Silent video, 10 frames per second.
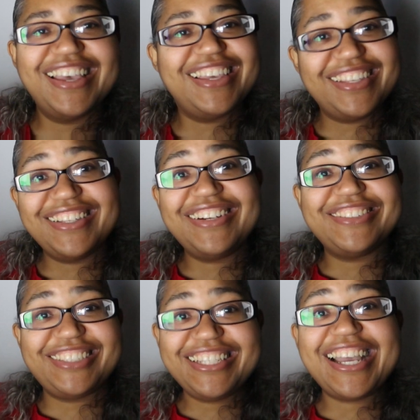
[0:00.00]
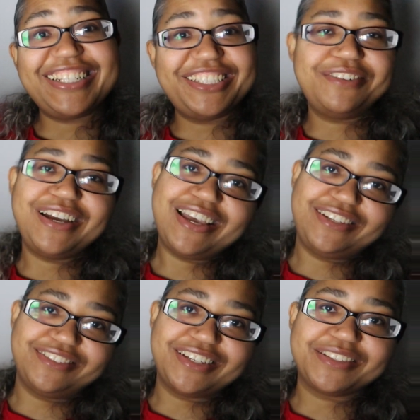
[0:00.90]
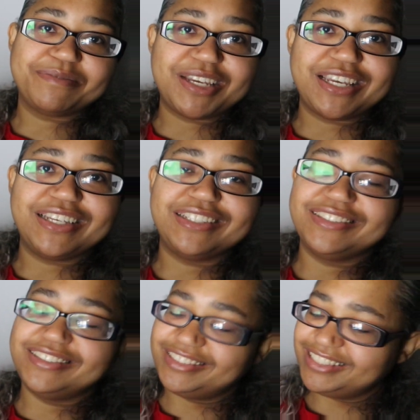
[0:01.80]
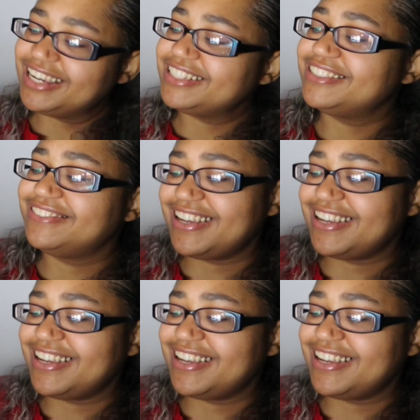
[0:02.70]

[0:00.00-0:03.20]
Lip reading: And yo, she got your address, man. She got your